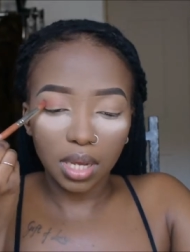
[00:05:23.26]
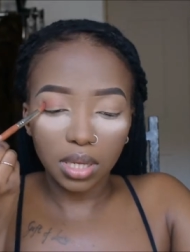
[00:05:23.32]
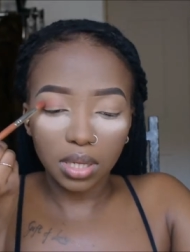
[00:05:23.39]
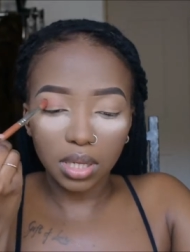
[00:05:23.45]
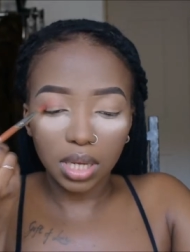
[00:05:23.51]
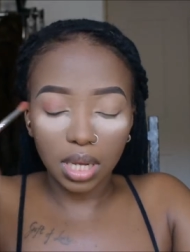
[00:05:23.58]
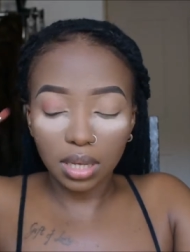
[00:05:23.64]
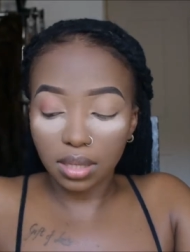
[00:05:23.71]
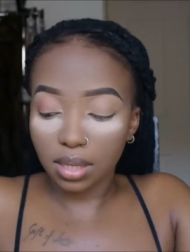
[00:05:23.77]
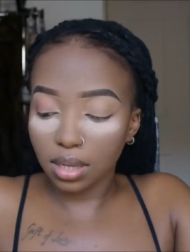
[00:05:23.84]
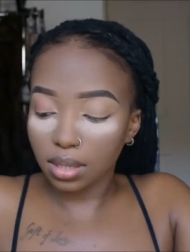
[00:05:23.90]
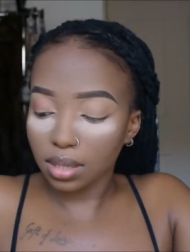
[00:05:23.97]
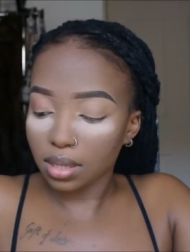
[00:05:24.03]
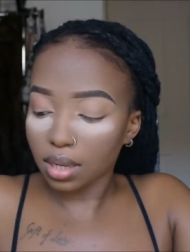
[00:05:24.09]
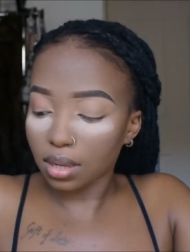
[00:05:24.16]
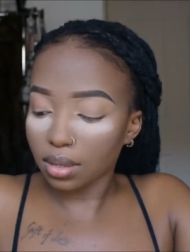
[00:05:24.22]
you guys
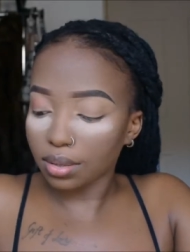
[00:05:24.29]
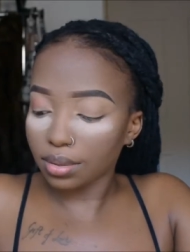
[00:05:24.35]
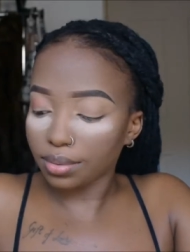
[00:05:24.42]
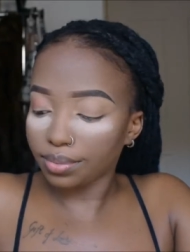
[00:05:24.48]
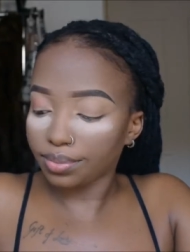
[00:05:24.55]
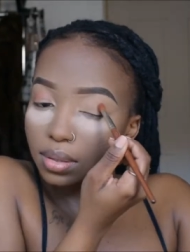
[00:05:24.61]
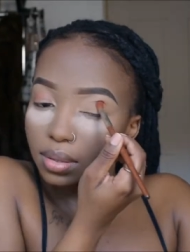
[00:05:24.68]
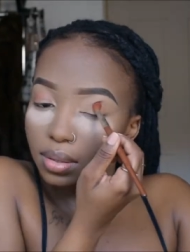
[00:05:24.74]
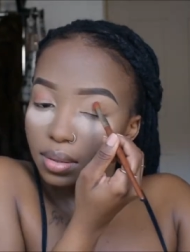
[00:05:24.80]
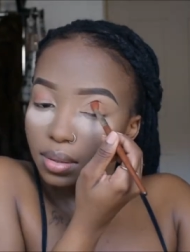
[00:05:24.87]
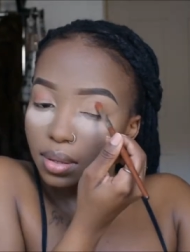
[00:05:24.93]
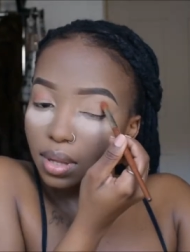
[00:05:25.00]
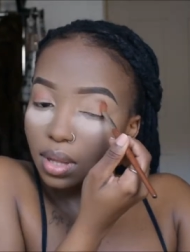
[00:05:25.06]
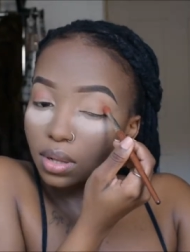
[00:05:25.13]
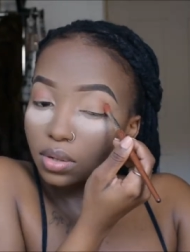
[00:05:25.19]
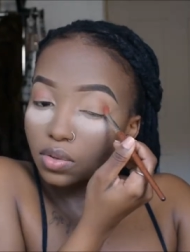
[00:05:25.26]
can tell
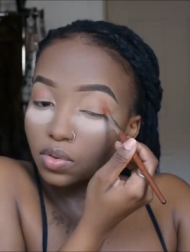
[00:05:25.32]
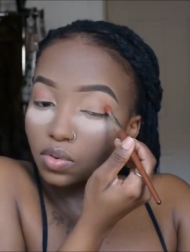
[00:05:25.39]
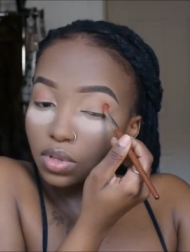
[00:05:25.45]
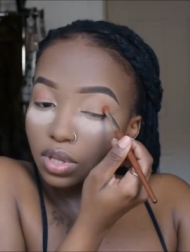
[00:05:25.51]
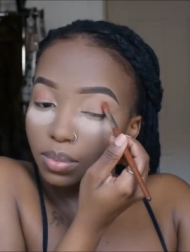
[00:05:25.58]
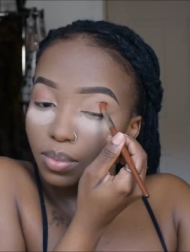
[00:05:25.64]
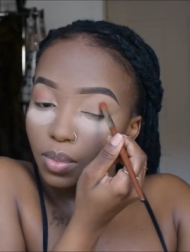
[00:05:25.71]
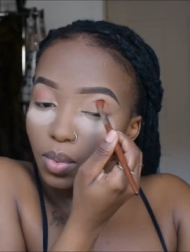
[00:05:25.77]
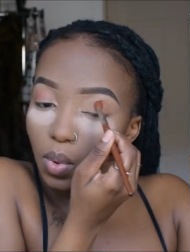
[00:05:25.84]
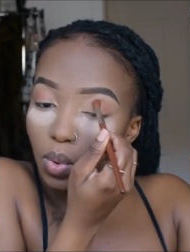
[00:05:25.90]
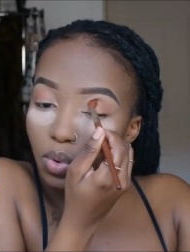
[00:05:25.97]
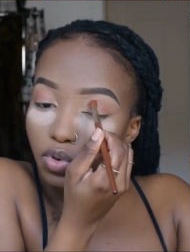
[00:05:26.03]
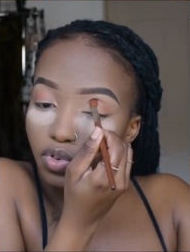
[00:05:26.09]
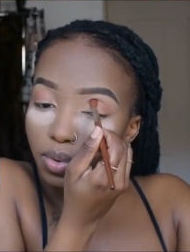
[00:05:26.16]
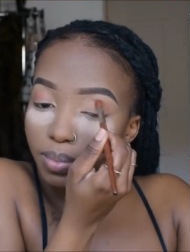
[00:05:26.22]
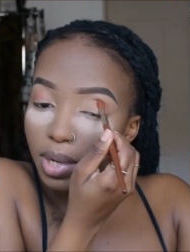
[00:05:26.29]
I'll do the more
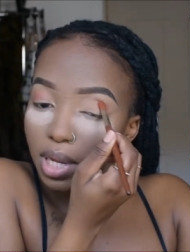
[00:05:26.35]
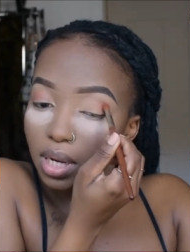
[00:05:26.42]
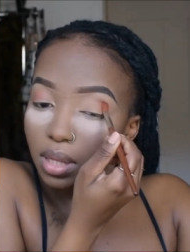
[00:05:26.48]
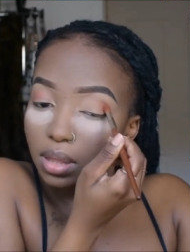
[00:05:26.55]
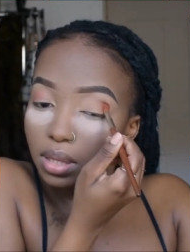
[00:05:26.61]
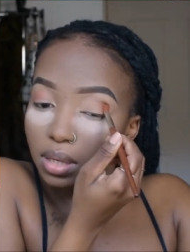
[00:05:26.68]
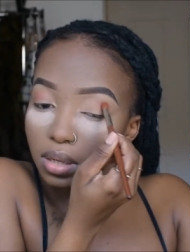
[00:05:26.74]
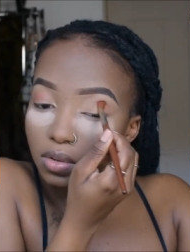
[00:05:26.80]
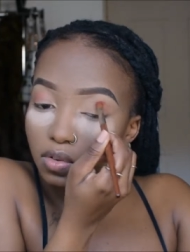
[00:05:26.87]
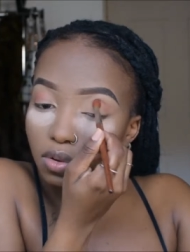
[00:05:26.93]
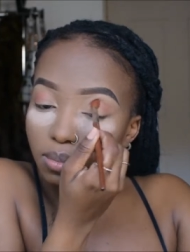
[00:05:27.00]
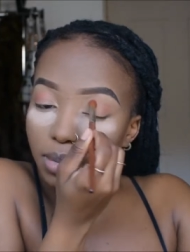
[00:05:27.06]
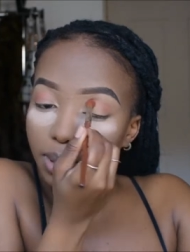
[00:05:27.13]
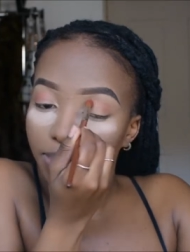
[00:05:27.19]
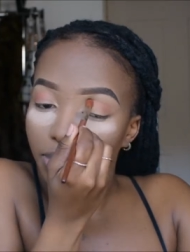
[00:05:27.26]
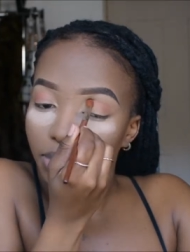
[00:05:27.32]
dramatic things
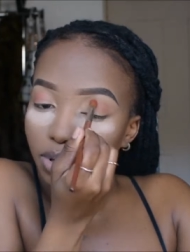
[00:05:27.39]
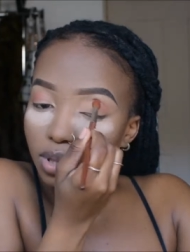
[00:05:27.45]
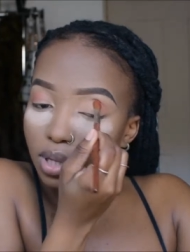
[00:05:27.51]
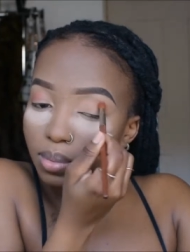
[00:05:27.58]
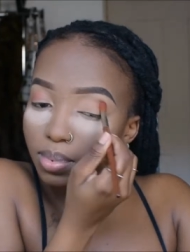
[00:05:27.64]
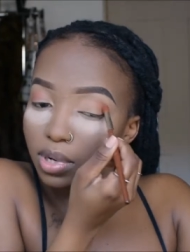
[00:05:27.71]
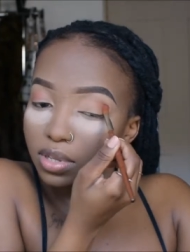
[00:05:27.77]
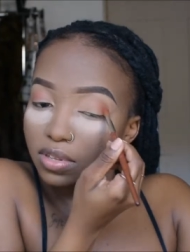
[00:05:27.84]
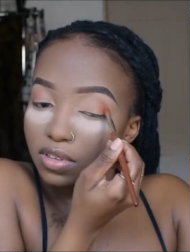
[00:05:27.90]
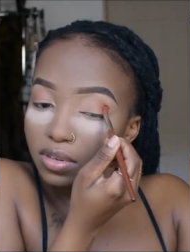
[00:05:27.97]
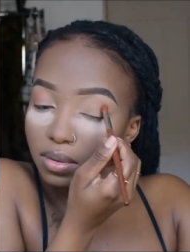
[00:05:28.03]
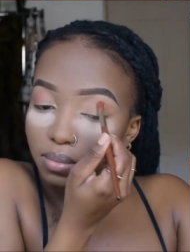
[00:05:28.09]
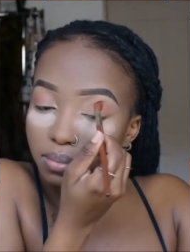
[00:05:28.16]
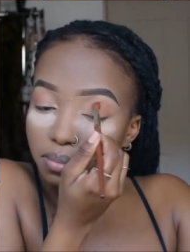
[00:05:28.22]
on my birthday party.